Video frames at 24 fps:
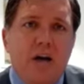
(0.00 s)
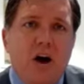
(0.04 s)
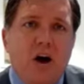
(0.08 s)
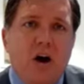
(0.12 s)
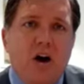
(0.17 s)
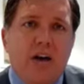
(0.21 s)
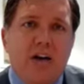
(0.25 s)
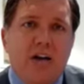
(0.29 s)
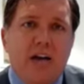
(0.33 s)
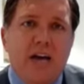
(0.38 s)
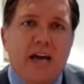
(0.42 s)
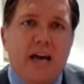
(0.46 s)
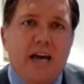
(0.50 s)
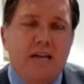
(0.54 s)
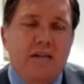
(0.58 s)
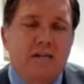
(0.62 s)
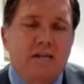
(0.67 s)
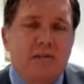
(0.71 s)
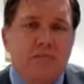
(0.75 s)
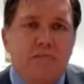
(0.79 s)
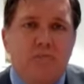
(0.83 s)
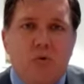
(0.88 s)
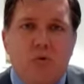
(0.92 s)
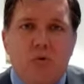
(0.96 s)
I can get
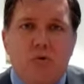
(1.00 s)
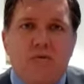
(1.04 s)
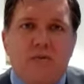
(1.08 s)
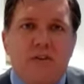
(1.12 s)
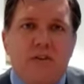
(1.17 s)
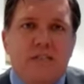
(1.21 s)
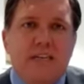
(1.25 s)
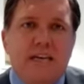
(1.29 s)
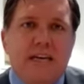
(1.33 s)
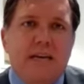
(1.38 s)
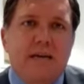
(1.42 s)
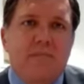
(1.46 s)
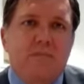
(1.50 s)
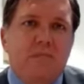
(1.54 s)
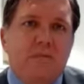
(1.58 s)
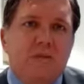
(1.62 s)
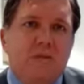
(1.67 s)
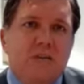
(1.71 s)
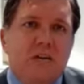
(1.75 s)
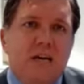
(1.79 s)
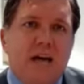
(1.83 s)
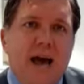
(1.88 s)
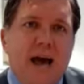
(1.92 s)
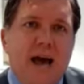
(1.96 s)
some more of the
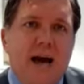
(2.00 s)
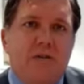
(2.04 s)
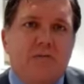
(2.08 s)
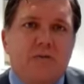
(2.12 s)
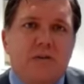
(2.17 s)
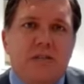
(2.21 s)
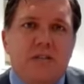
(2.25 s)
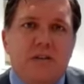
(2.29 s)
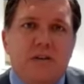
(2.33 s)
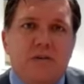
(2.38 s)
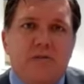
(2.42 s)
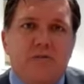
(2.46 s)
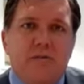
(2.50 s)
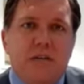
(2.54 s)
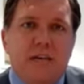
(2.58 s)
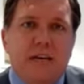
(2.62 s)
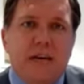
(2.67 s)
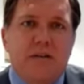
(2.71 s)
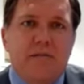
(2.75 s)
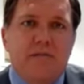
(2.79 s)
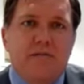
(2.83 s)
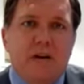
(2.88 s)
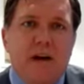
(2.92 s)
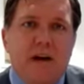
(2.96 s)
teams out to you to
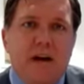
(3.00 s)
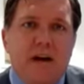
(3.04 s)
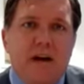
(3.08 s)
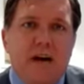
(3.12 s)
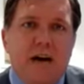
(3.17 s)
give